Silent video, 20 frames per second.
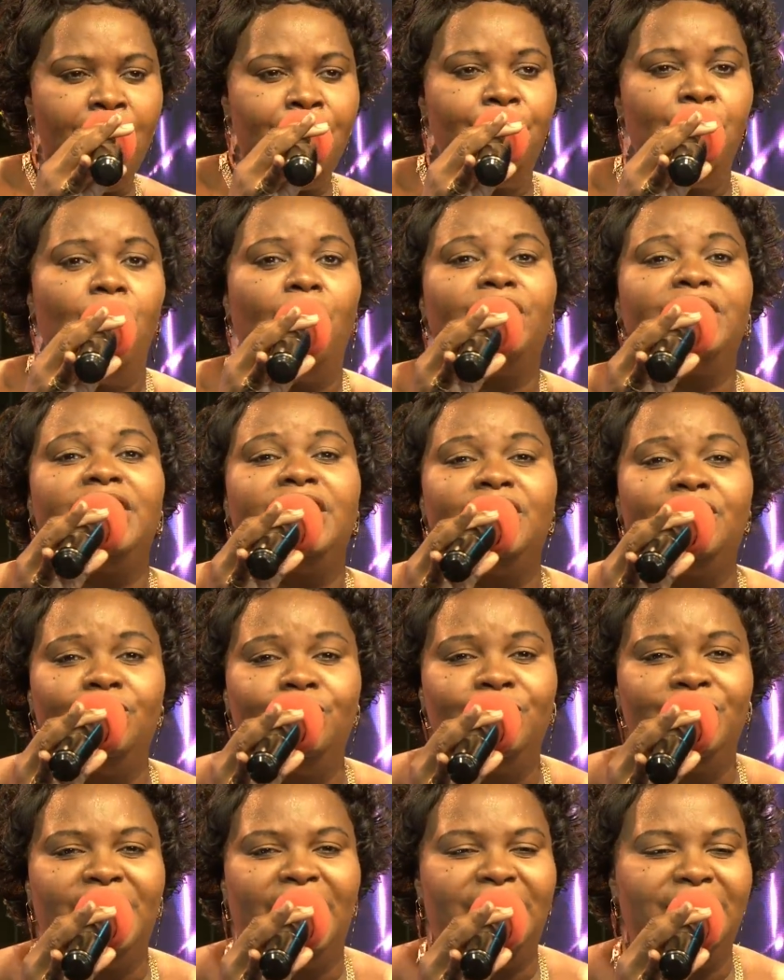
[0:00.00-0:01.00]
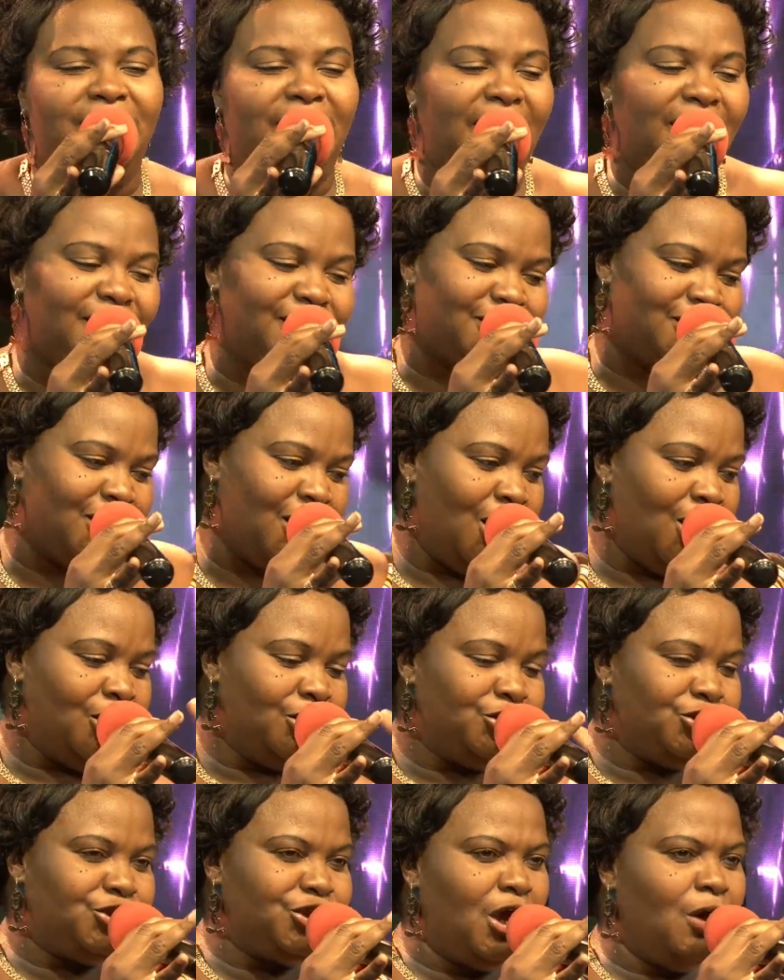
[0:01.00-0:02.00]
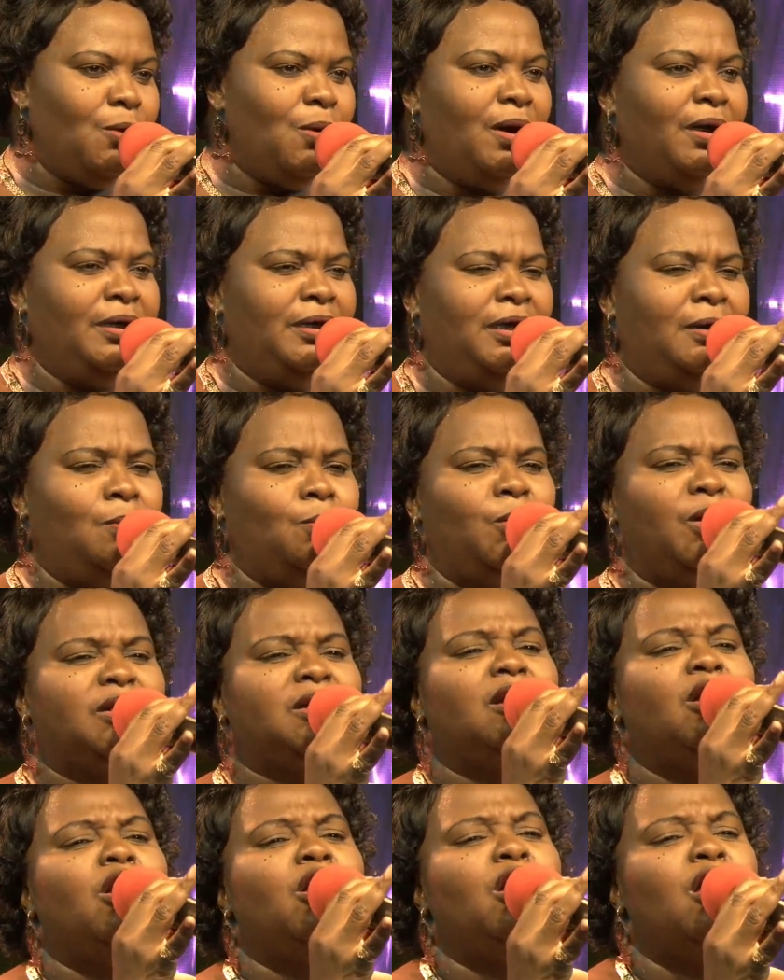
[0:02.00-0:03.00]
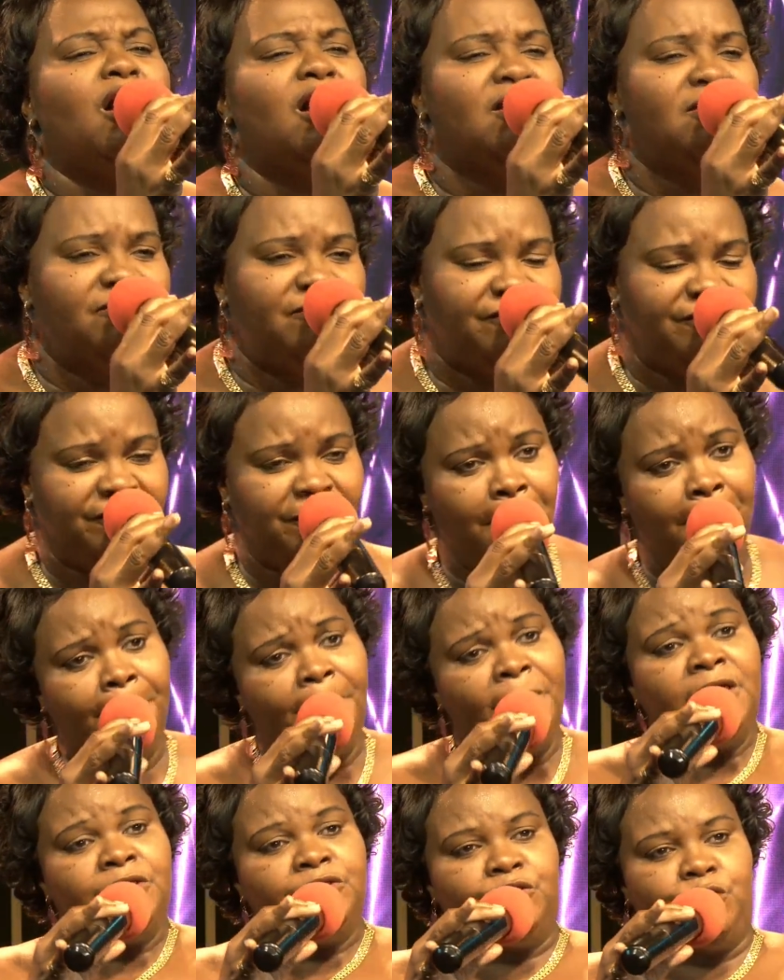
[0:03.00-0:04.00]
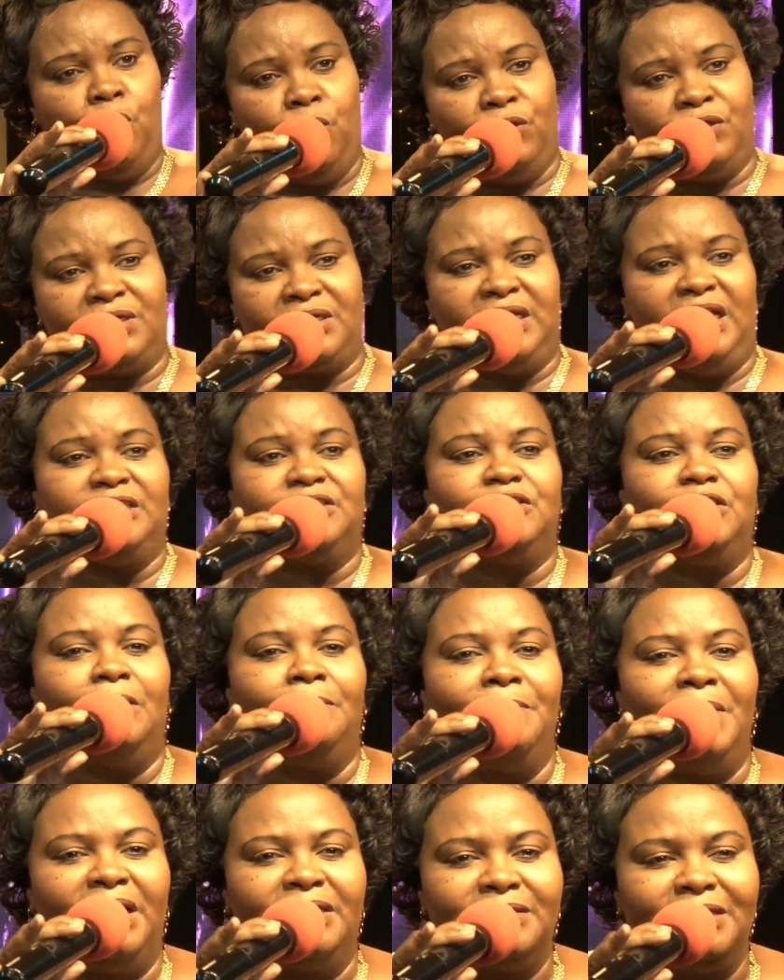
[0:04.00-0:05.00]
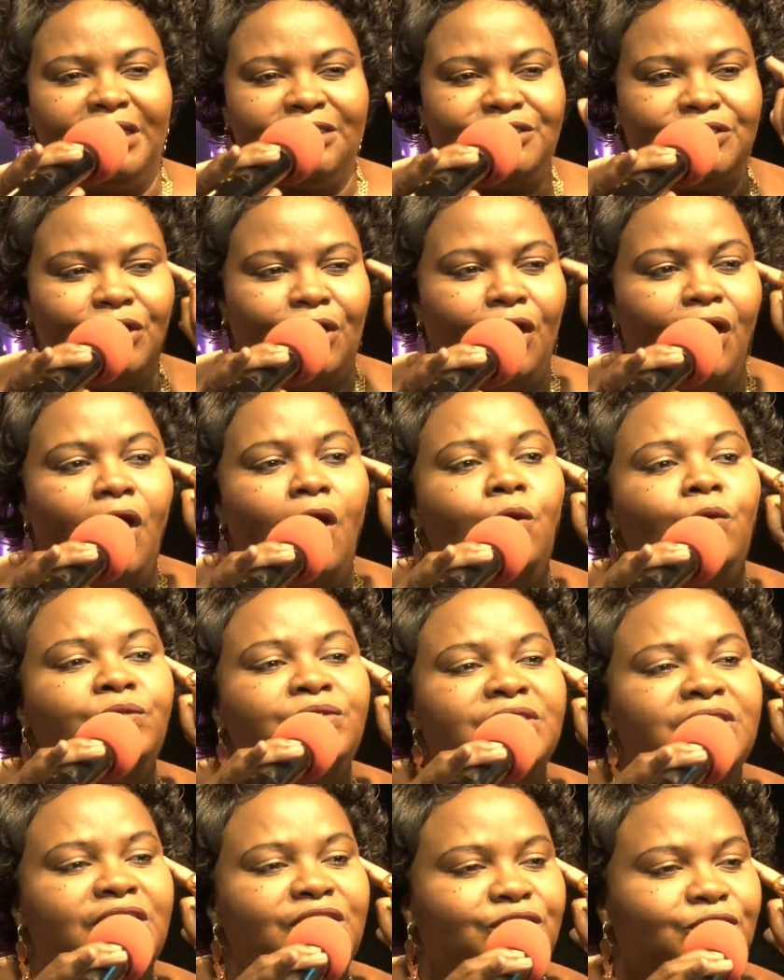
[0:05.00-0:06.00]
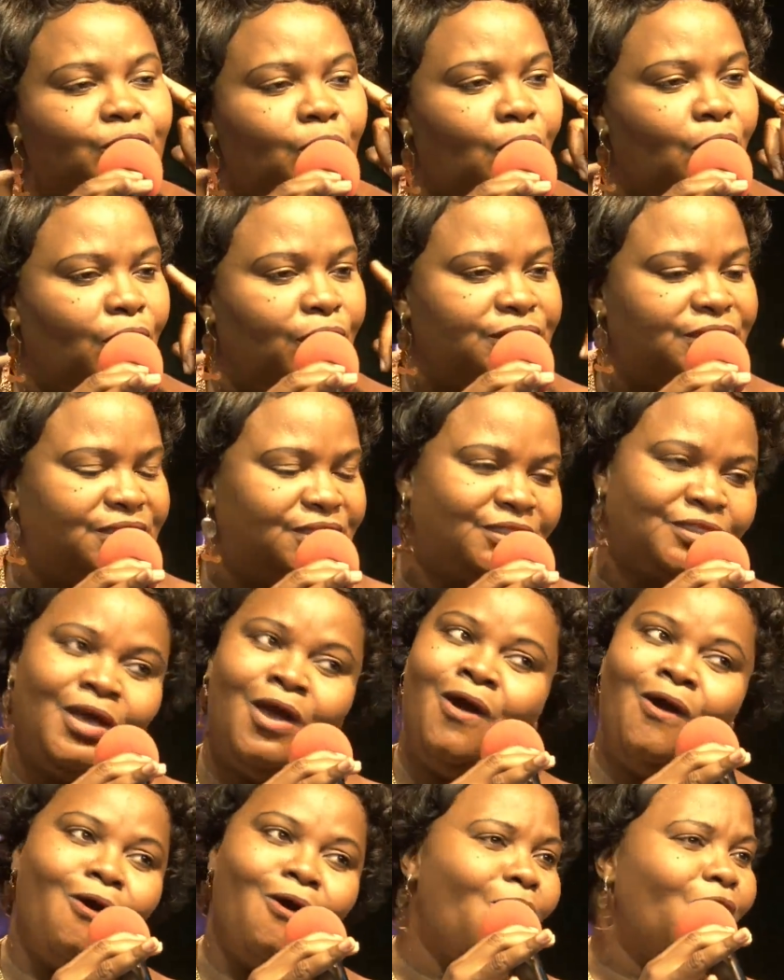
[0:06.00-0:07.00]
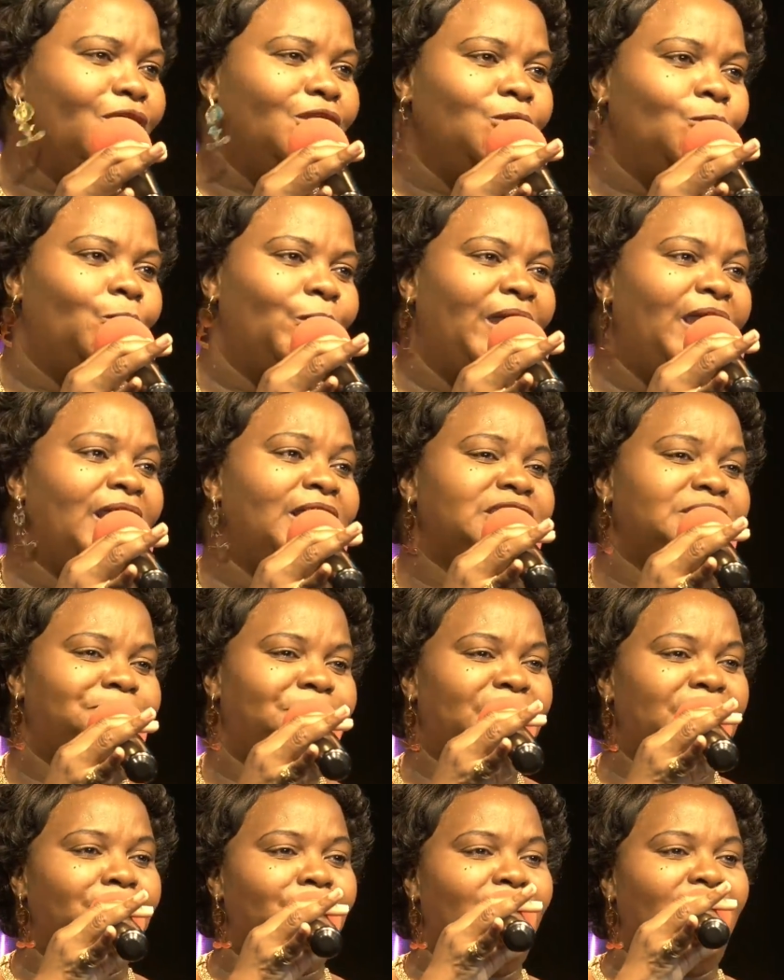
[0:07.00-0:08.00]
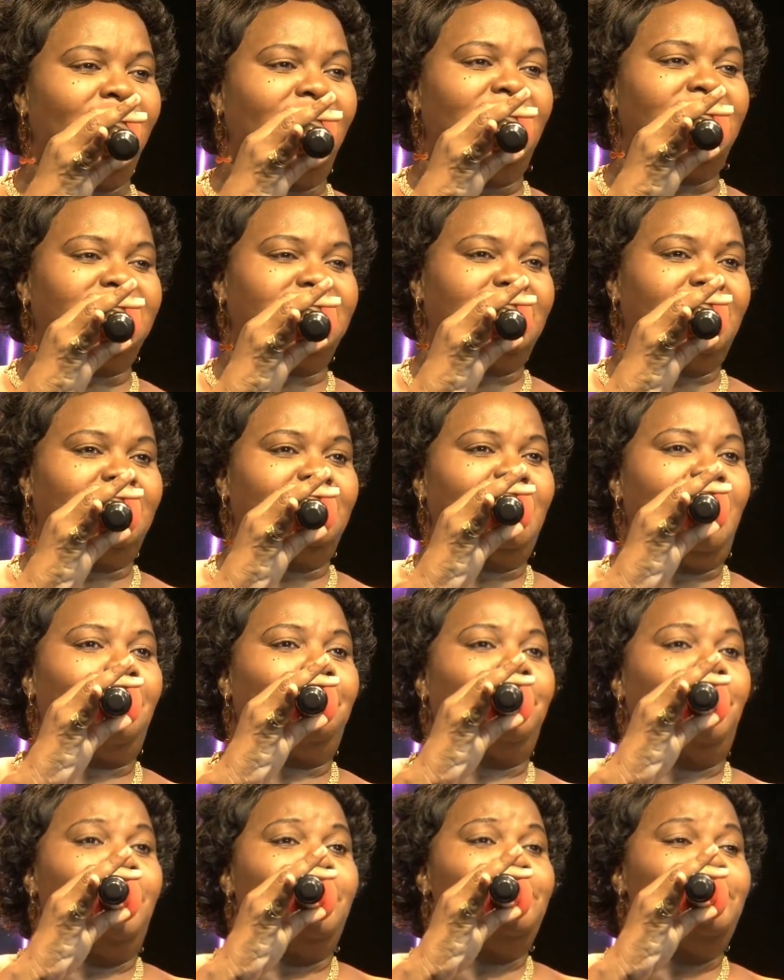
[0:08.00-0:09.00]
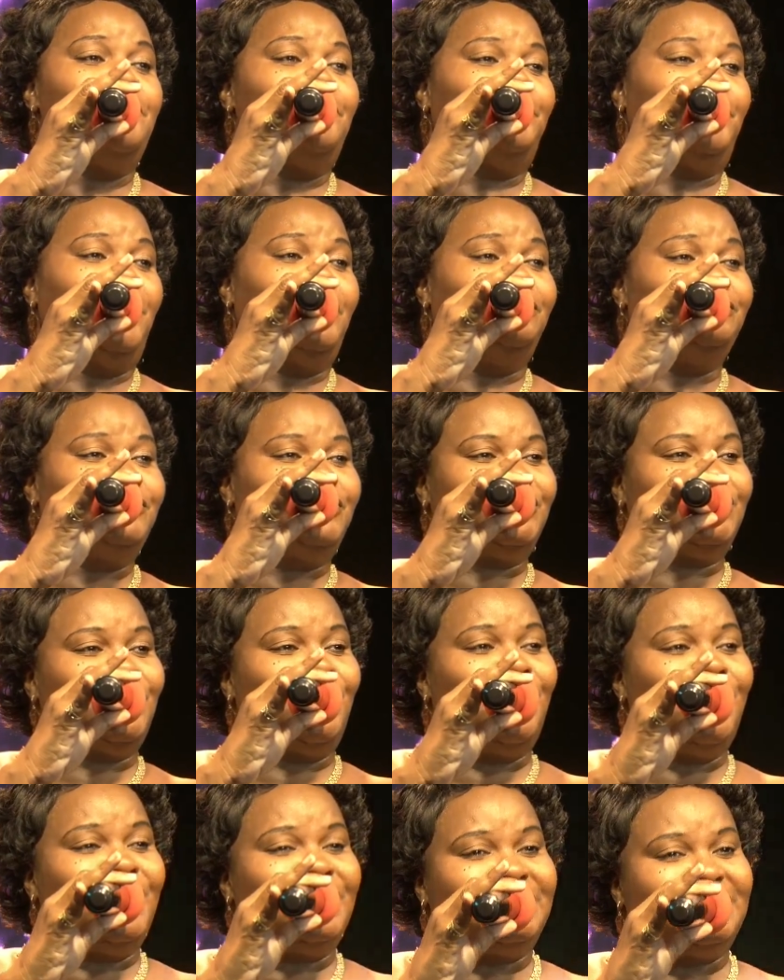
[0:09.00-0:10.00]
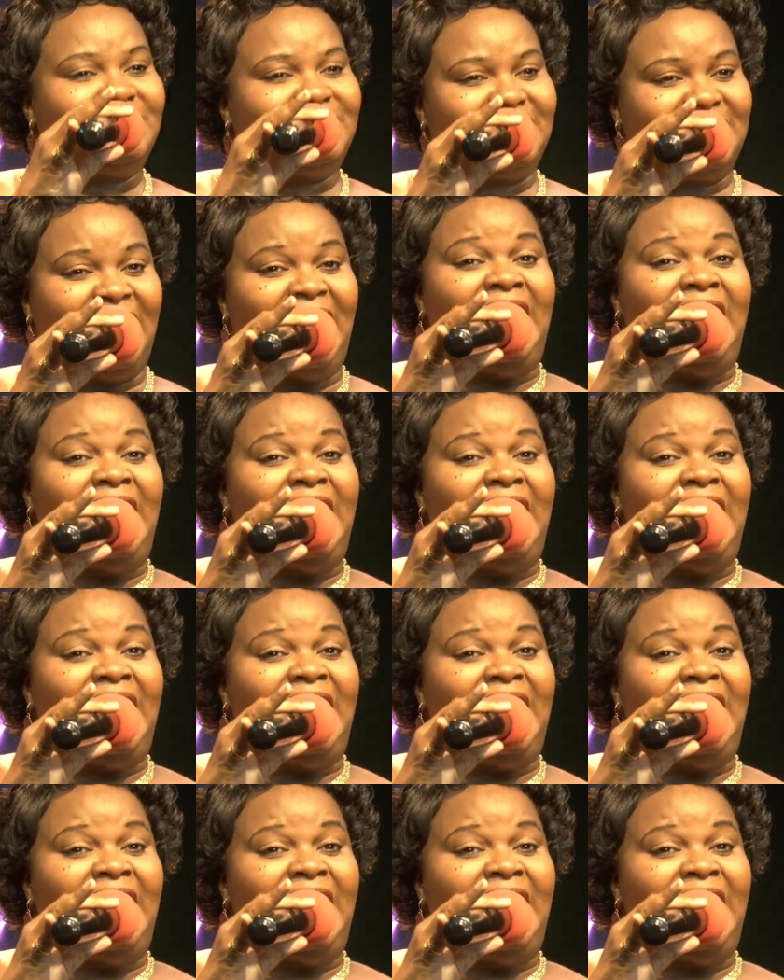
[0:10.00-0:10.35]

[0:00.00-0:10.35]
Morning, noon, and night, shower him with love. Don't let your man get your outy thoughts. Always be braless in a pum pum shorts.